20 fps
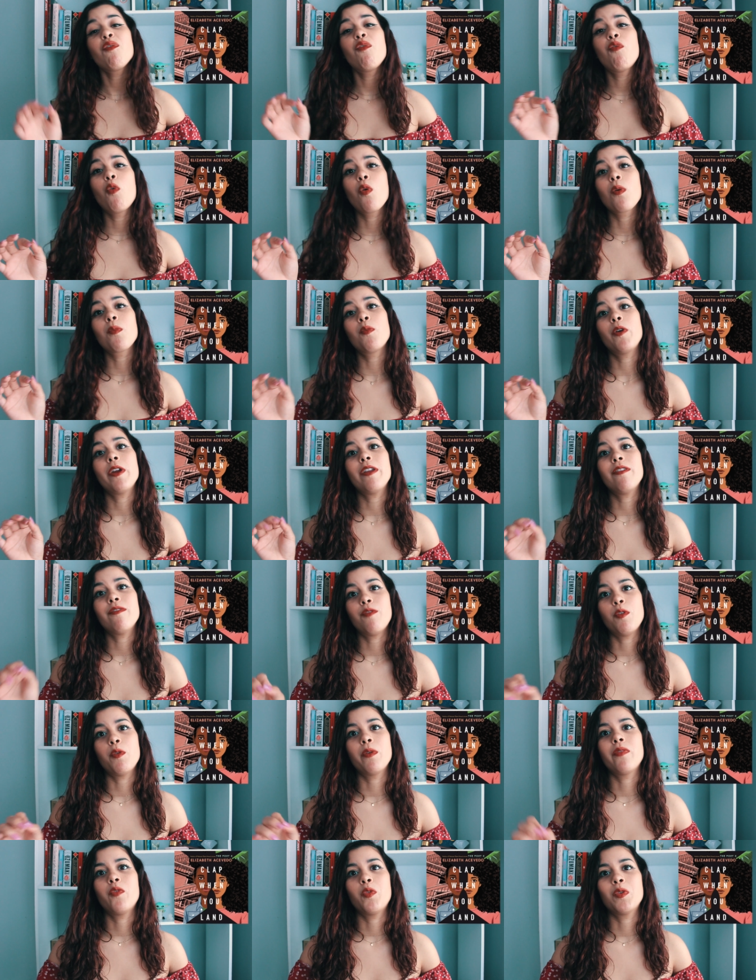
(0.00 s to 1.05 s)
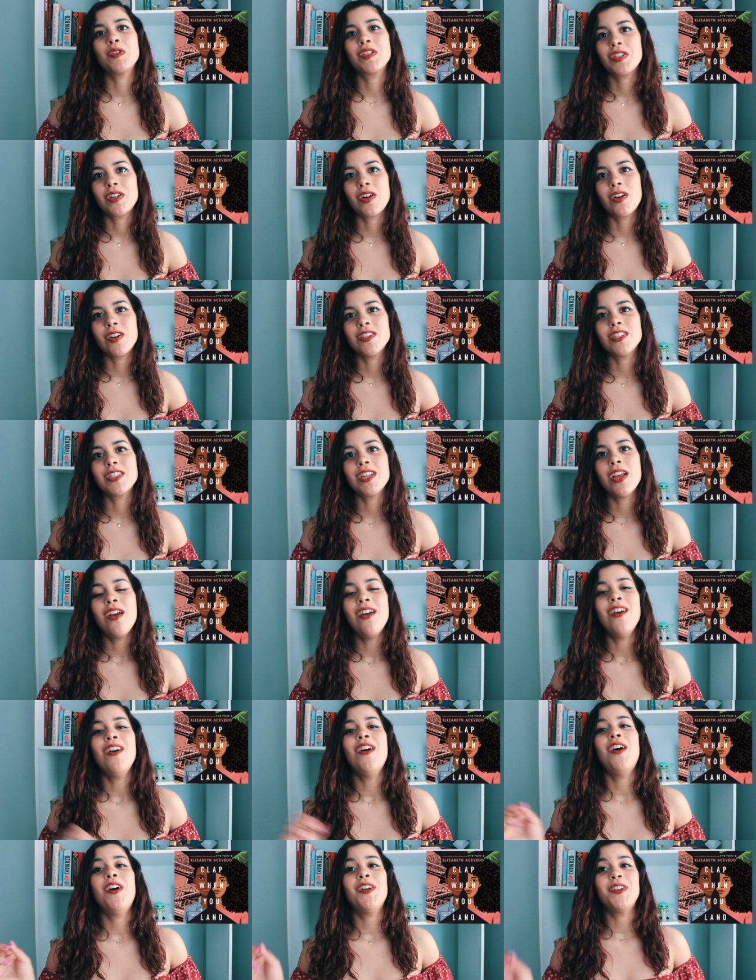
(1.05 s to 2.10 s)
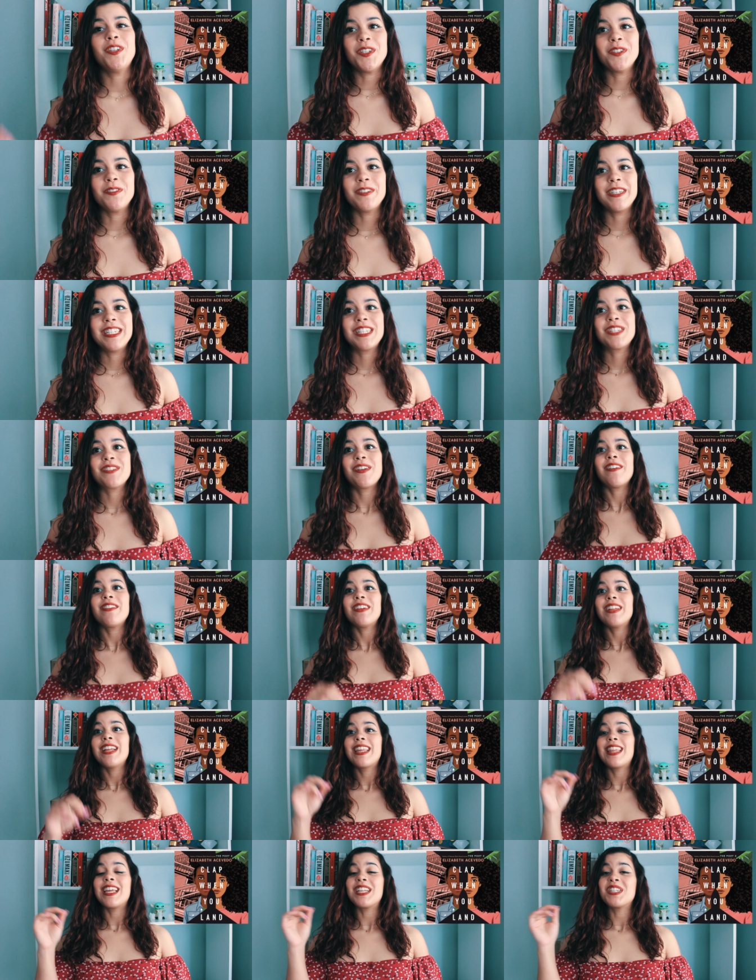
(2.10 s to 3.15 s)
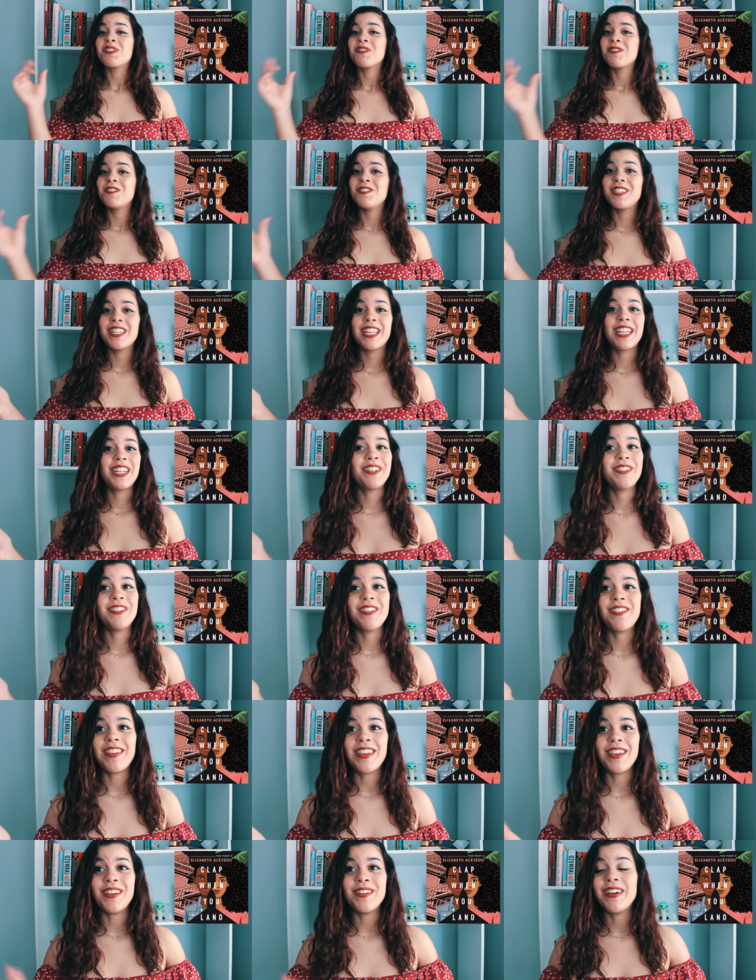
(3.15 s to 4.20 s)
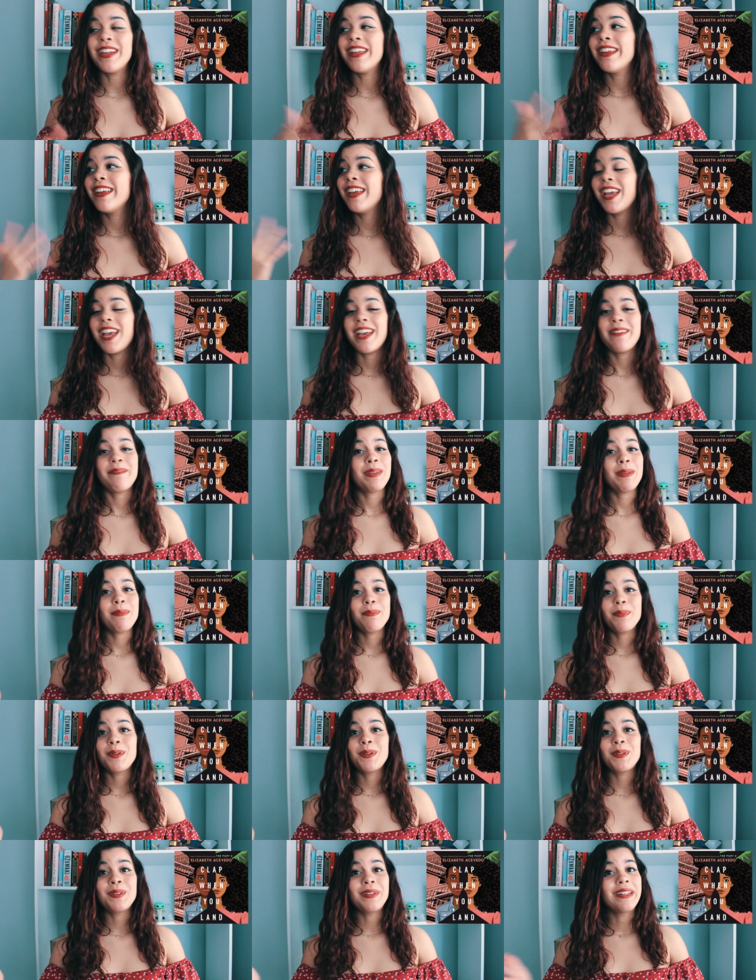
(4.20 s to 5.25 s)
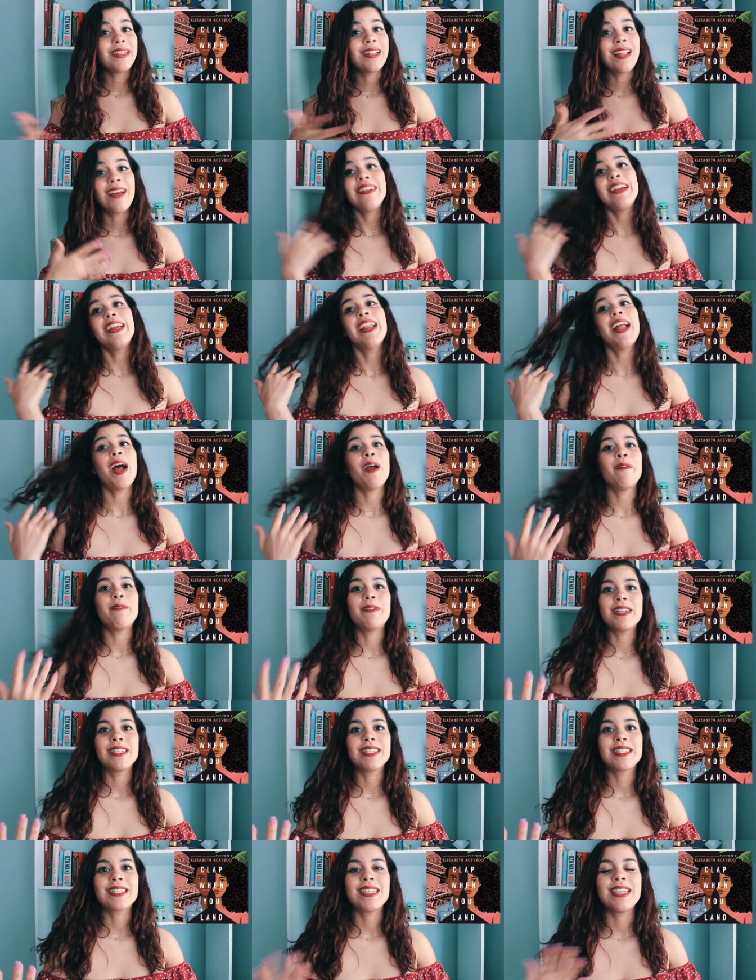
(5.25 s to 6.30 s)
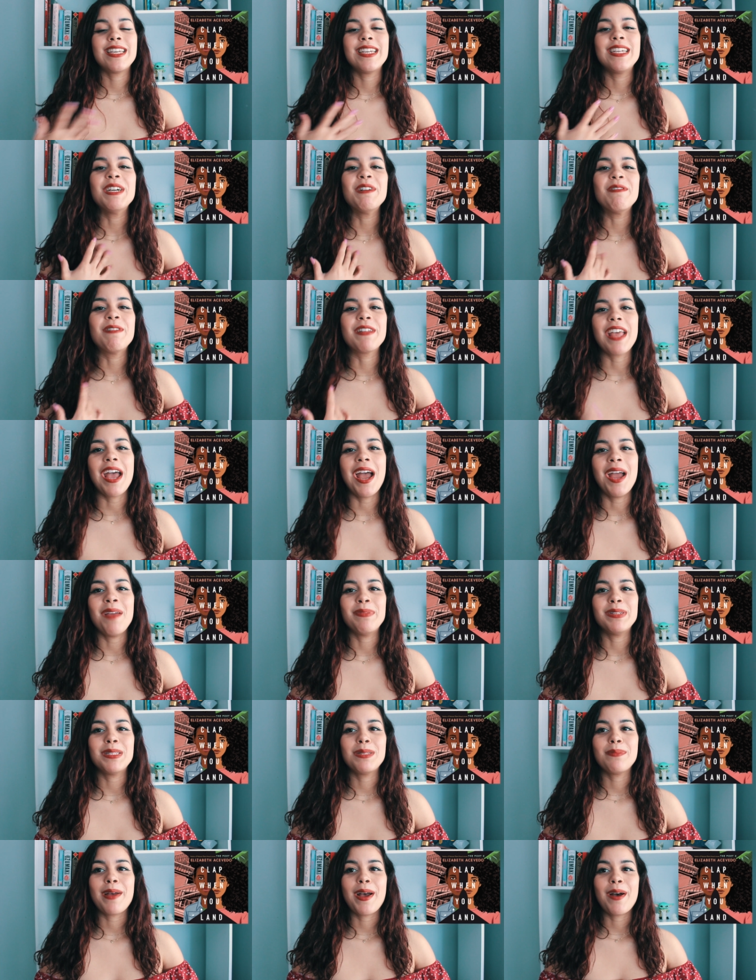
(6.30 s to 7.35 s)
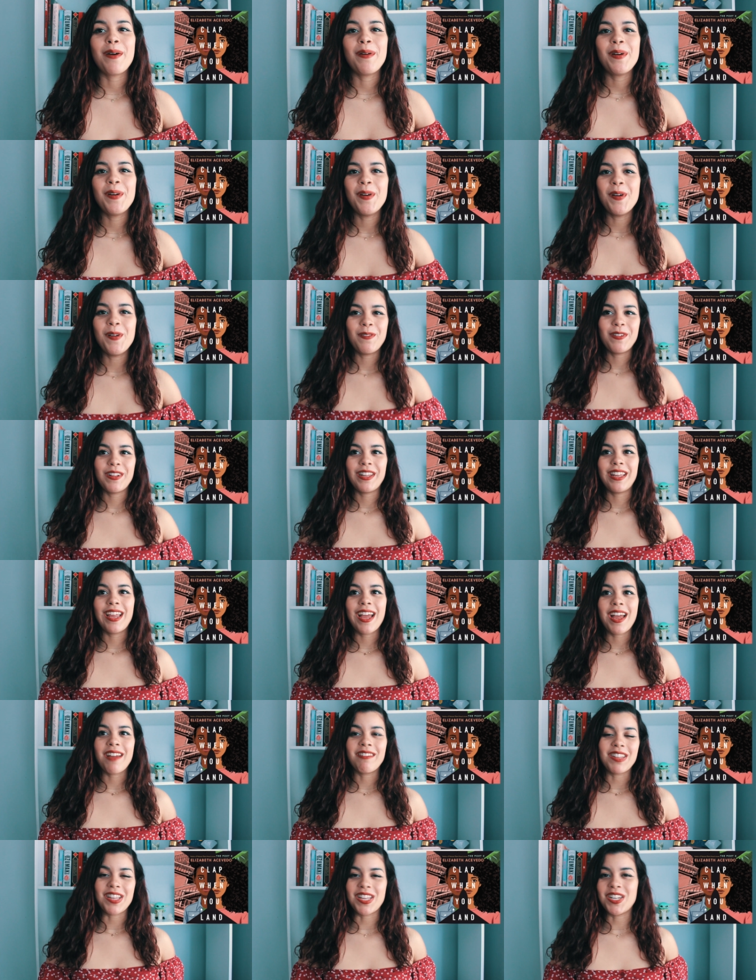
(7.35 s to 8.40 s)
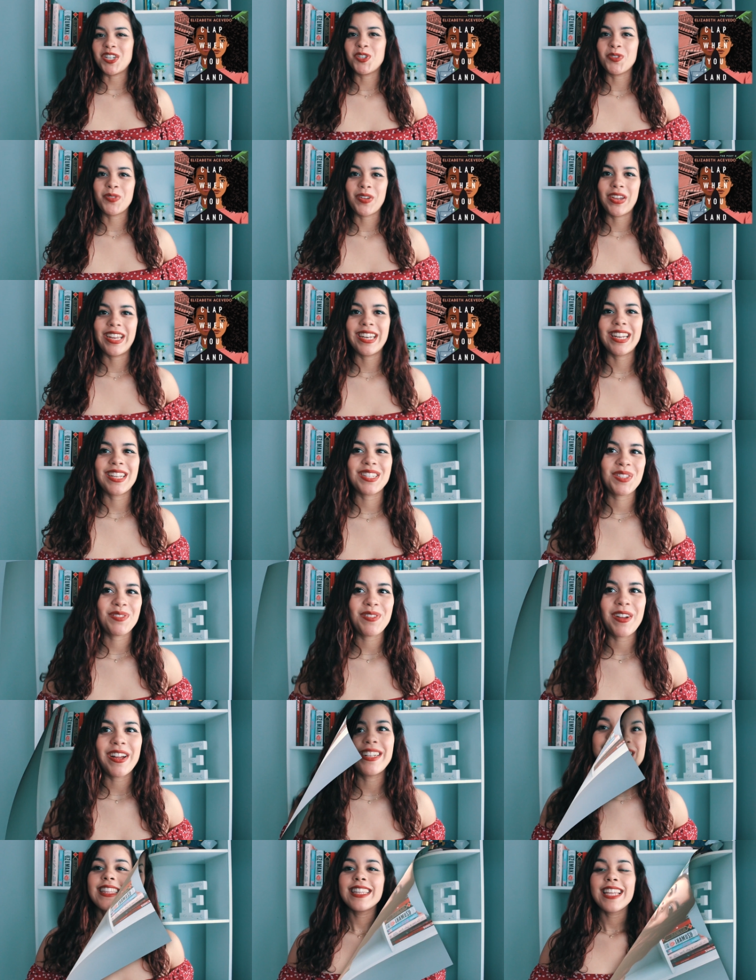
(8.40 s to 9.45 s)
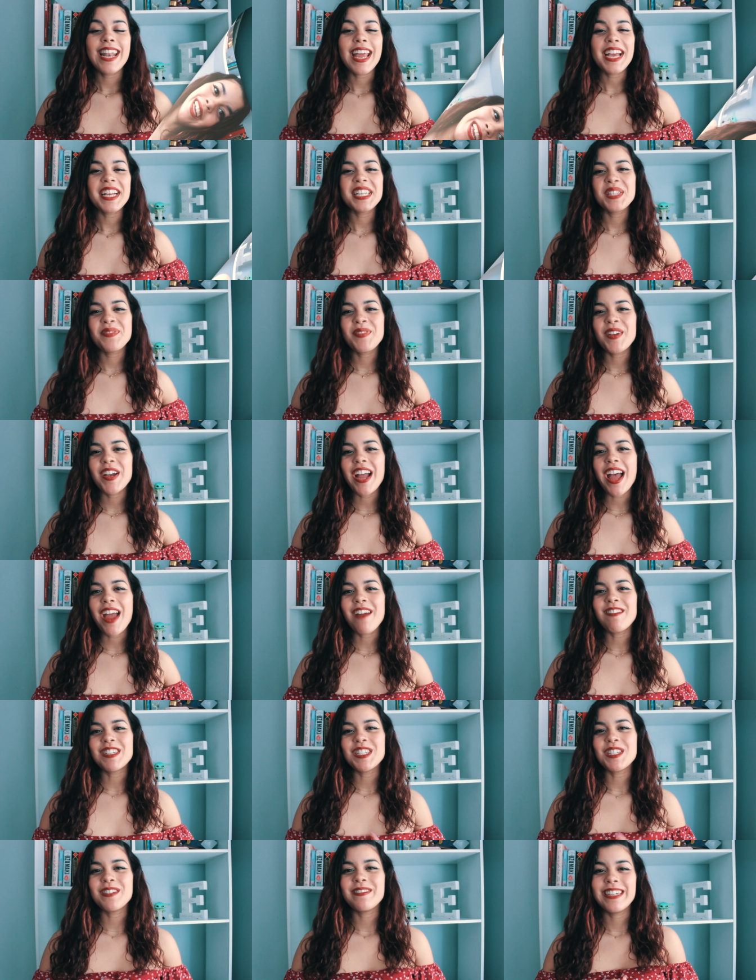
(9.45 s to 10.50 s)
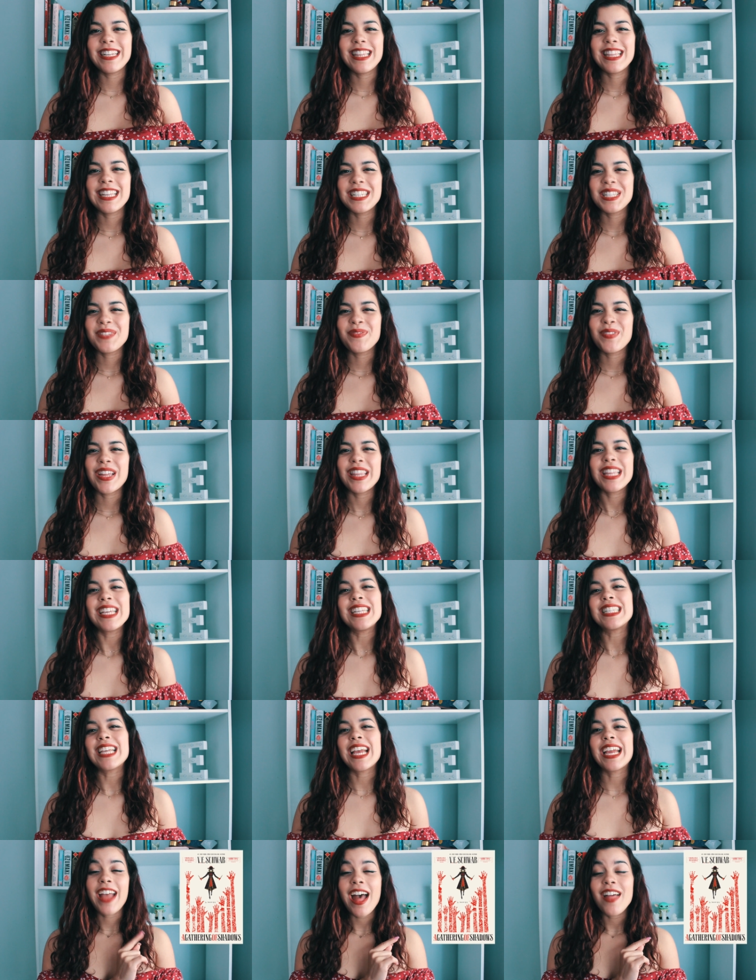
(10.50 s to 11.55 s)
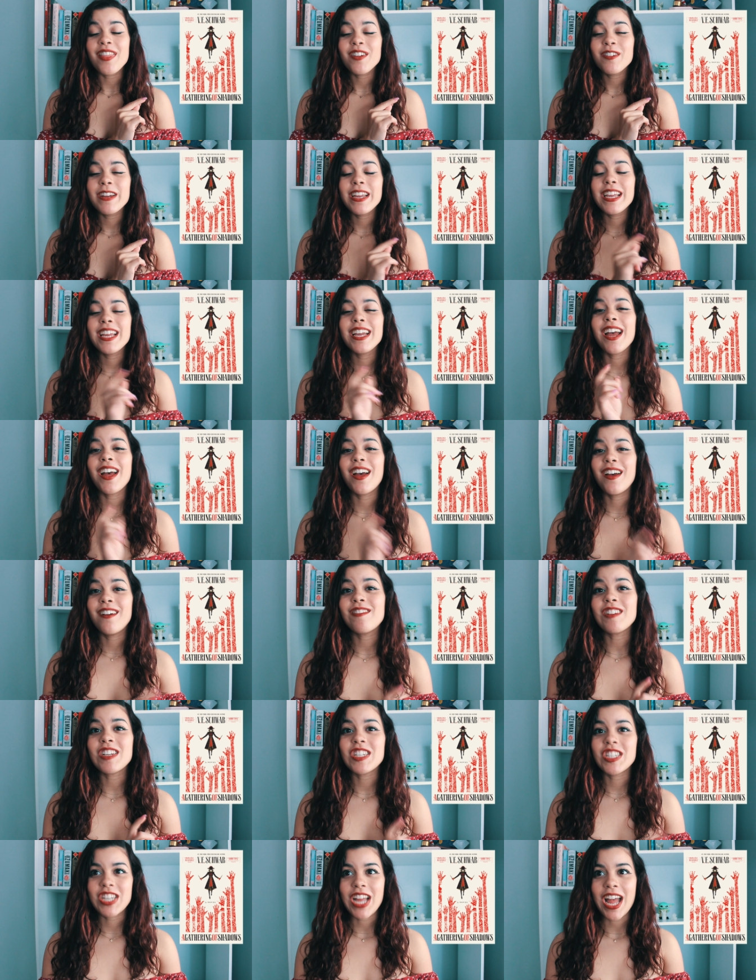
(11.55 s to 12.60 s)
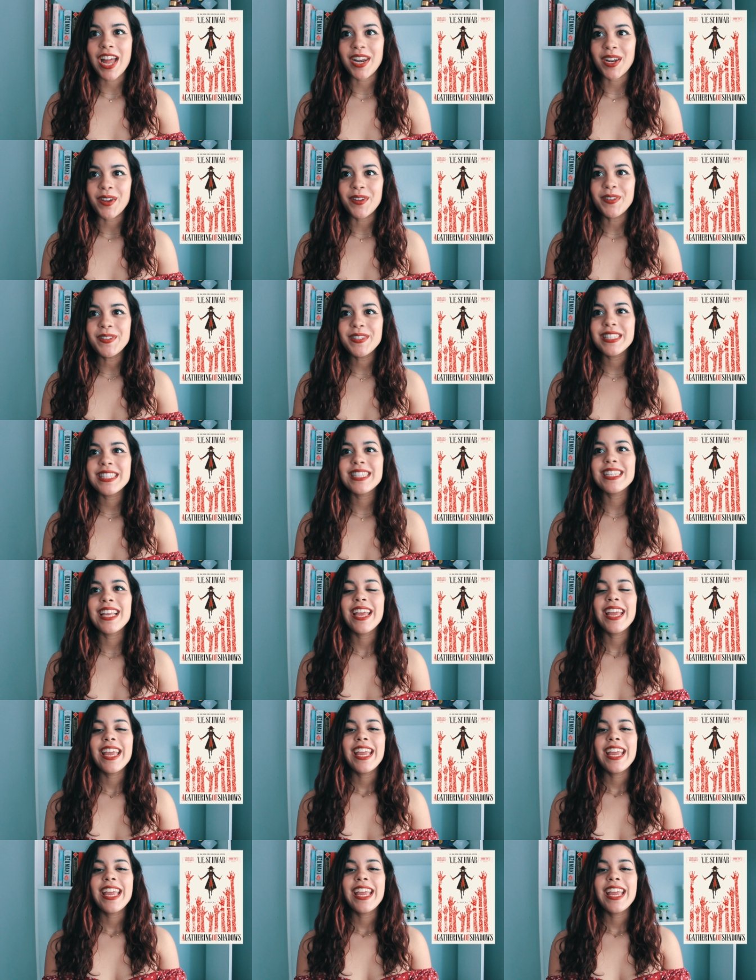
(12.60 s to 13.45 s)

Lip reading: 4.44 stars on Goodreads, so I feel like that's a really good review. If people love it, I want to see what the hype is about. Hopefully I will enjoy it as well. The next book I want to read this month is A Gathering of Shadows,